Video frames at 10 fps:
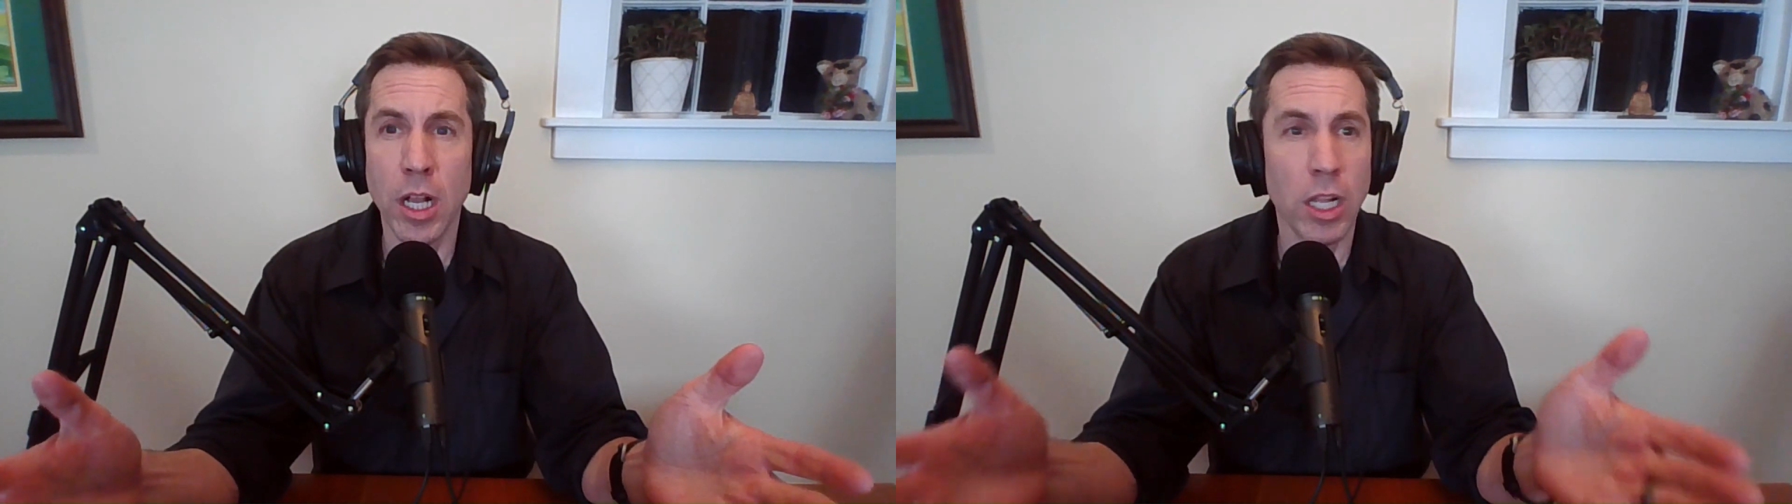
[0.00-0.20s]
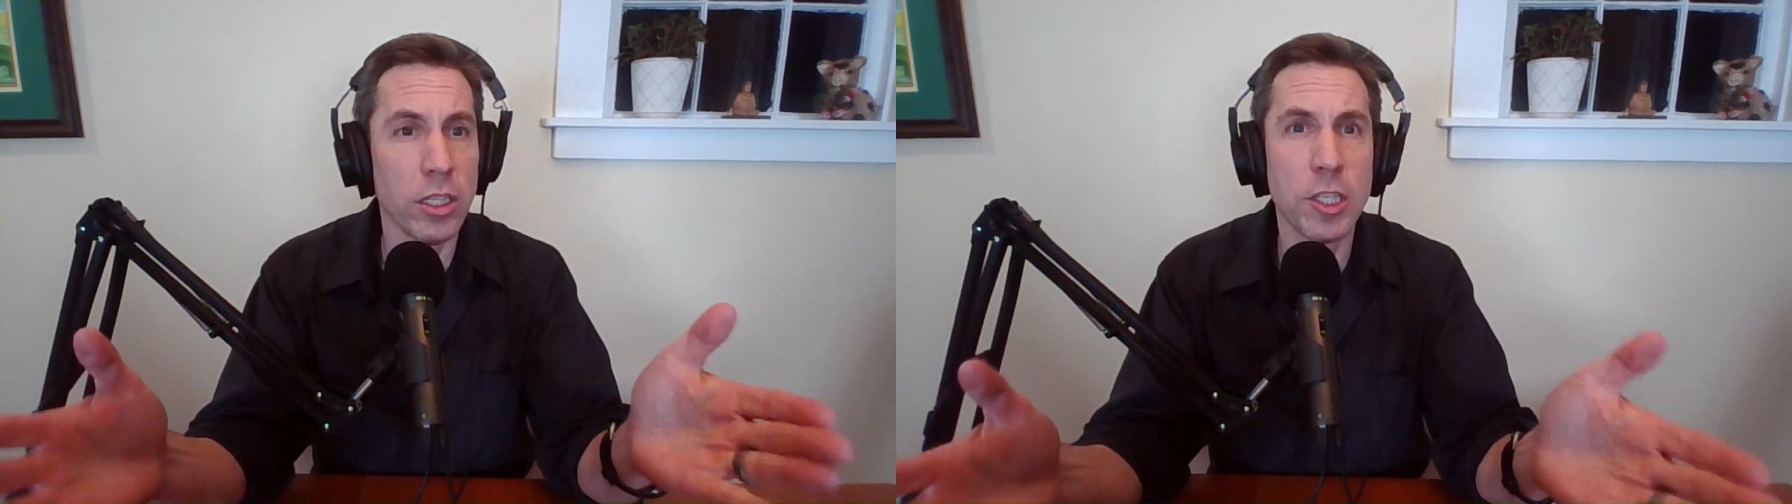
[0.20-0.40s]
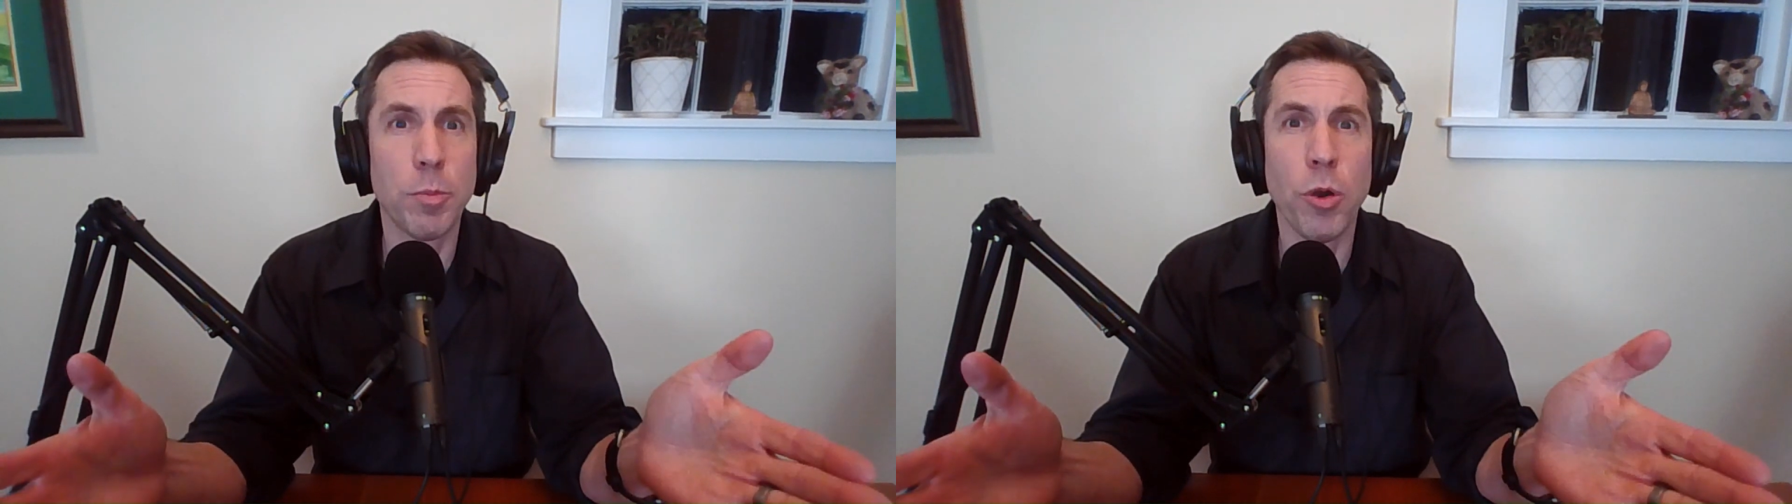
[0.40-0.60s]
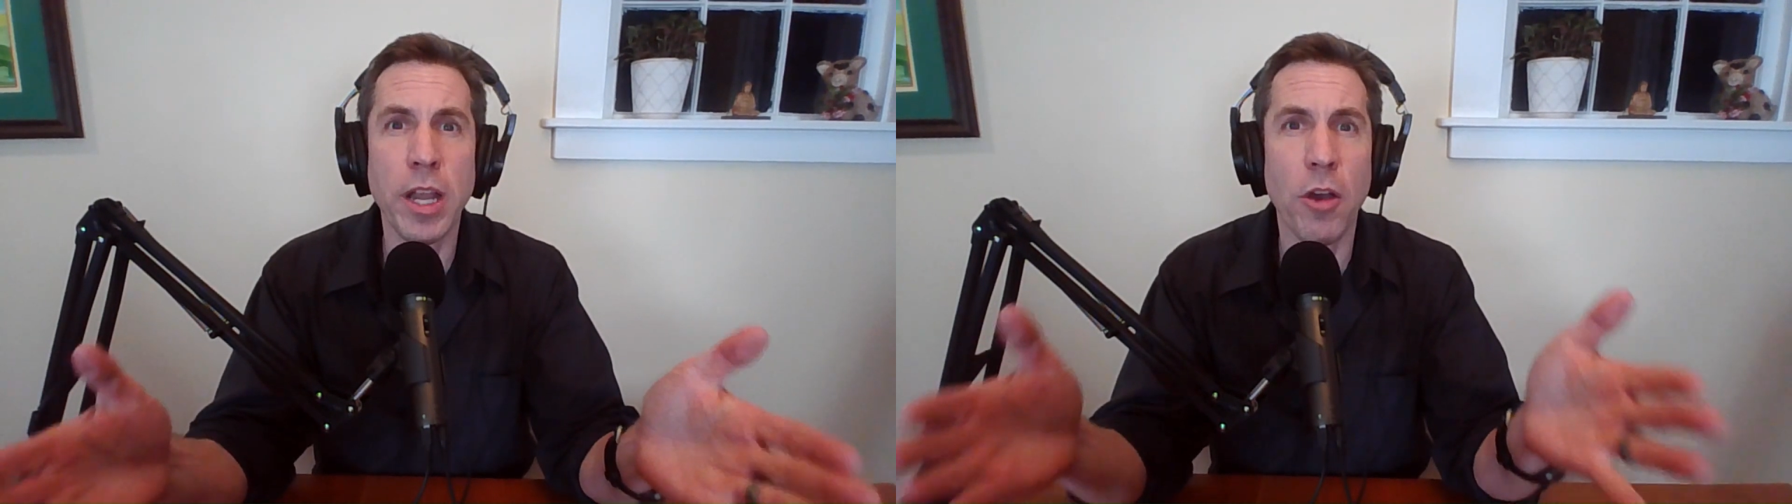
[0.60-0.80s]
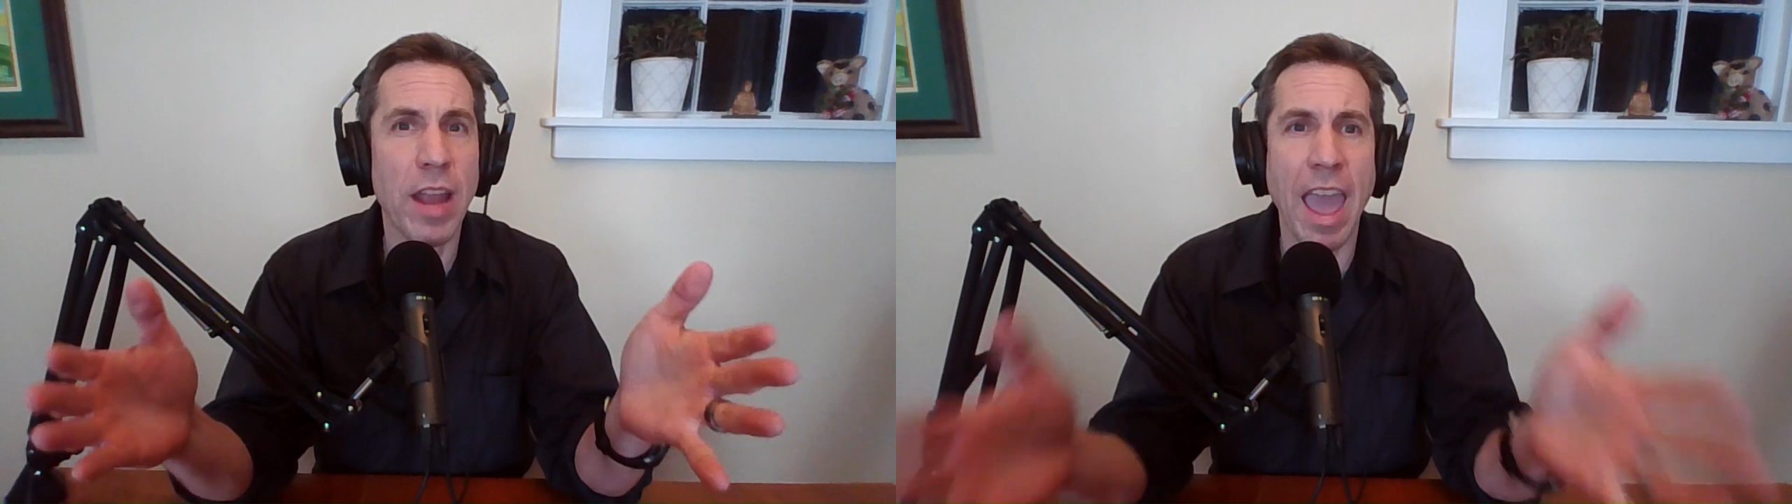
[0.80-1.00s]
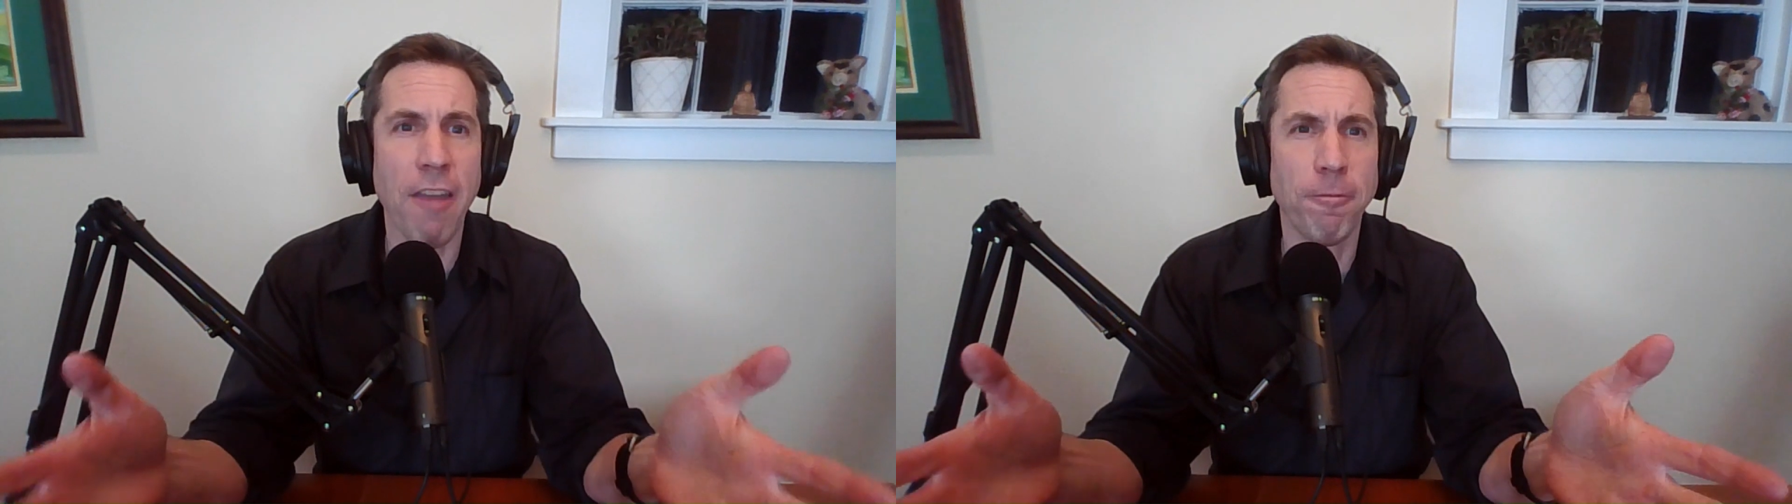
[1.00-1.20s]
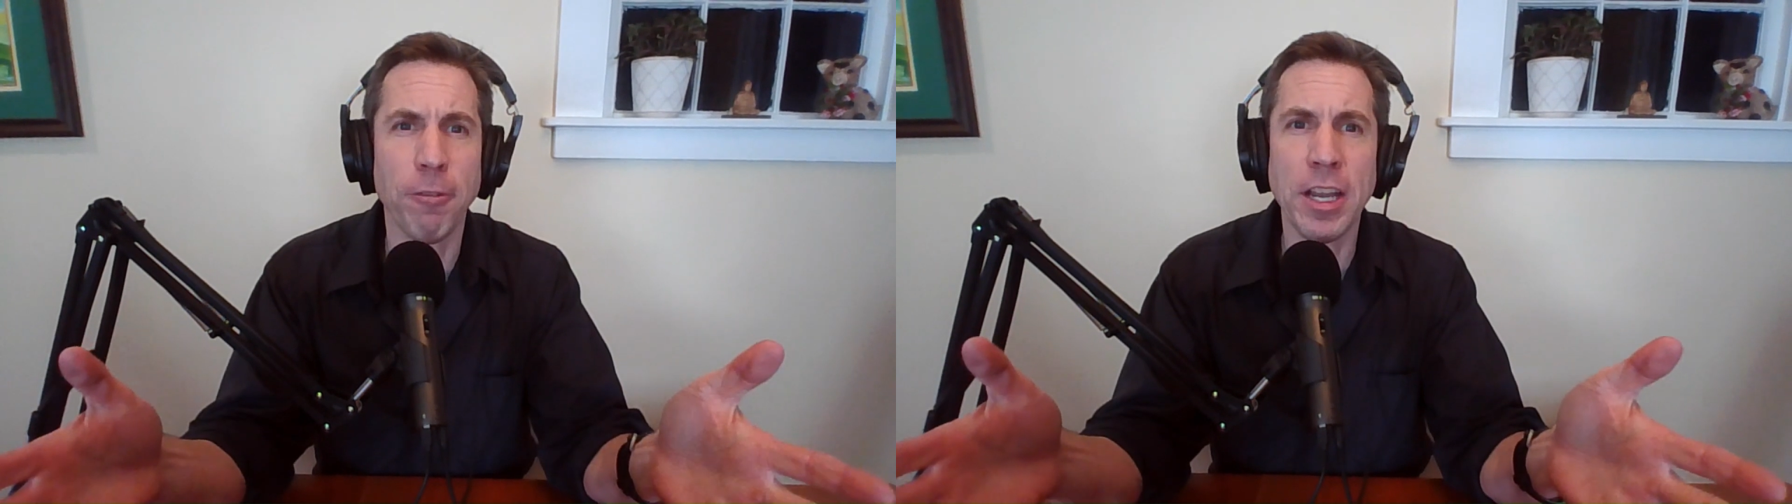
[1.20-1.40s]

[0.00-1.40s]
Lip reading: Let's point out every